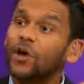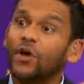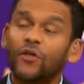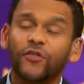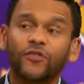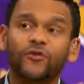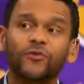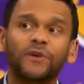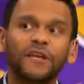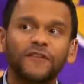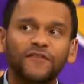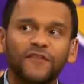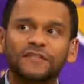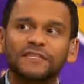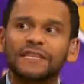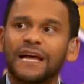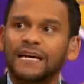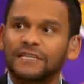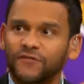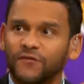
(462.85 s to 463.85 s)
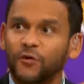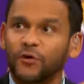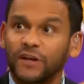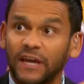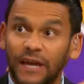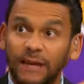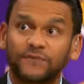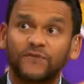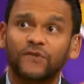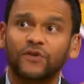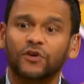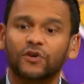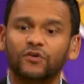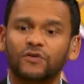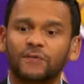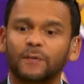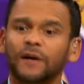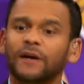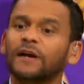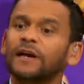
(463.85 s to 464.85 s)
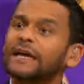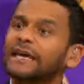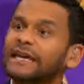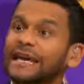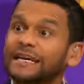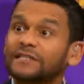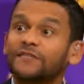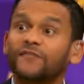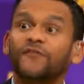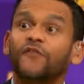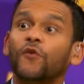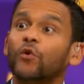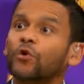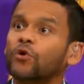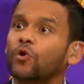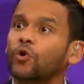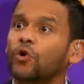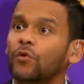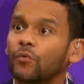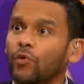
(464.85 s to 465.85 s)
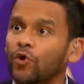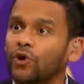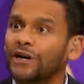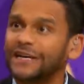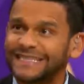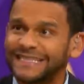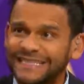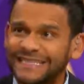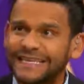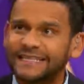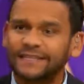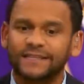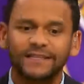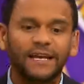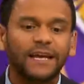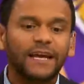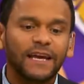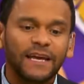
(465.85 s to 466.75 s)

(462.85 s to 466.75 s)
3 of his last 4 games for Kuzma, he has 4 or more assists.